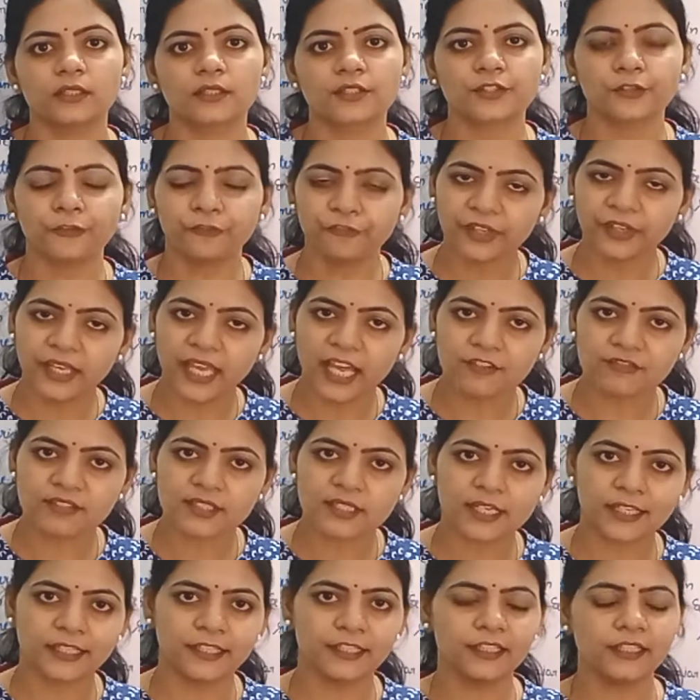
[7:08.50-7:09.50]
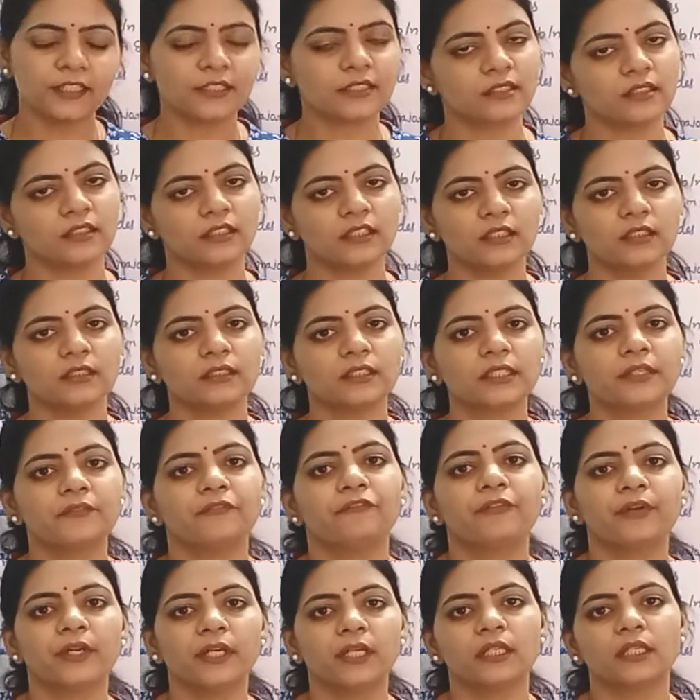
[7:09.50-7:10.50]
So we have studied
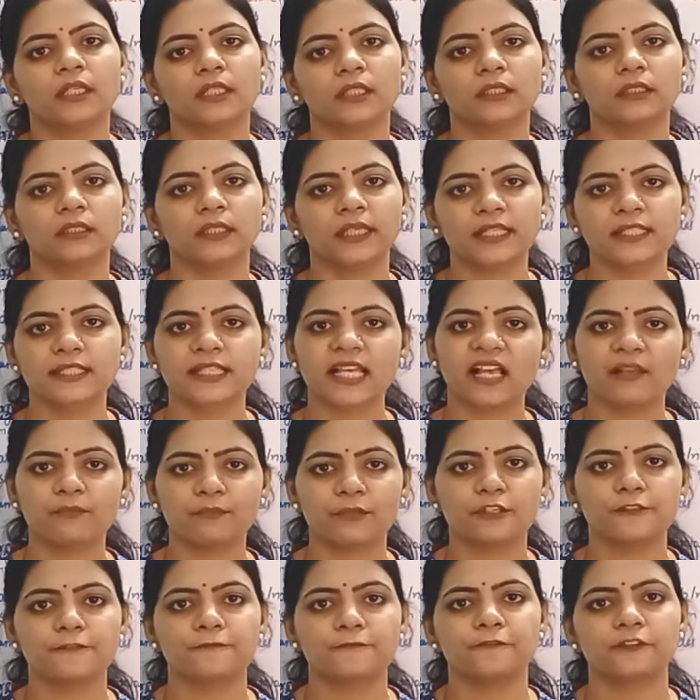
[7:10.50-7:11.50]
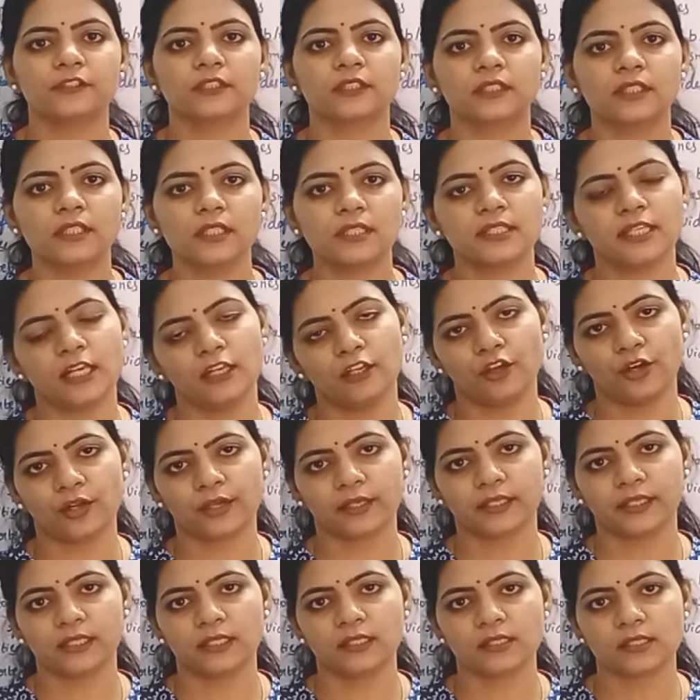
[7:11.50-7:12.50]
different examples for the cell
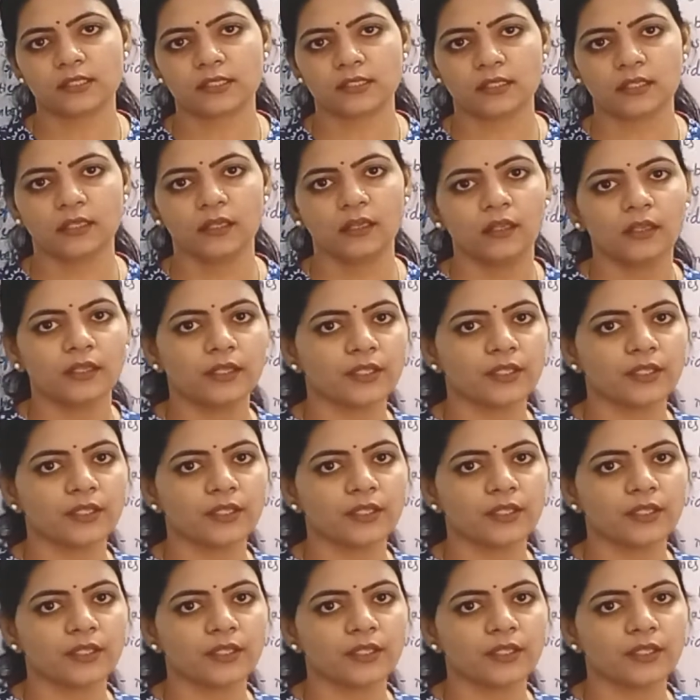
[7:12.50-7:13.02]
organelles.